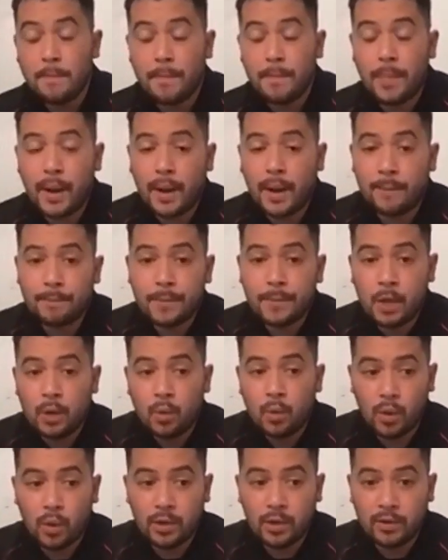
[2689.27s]
But
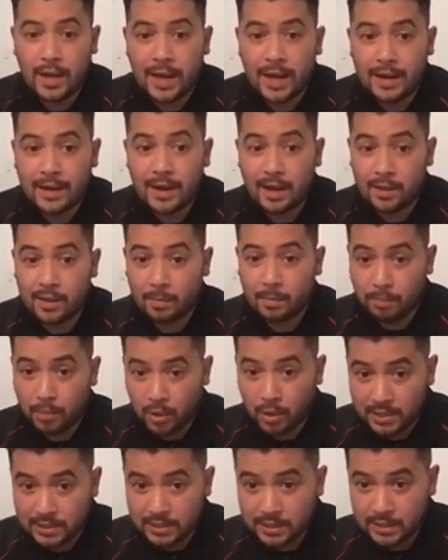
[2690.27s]
when you add other
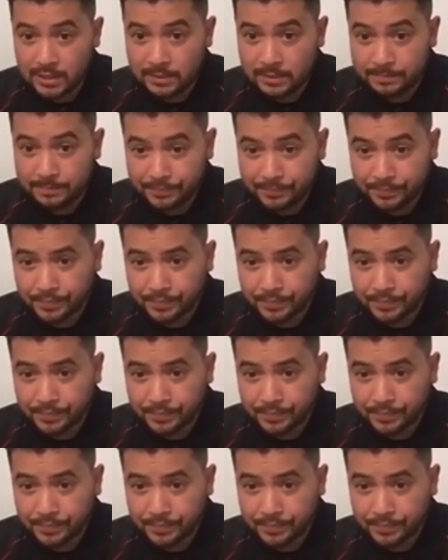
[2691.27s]
bodies in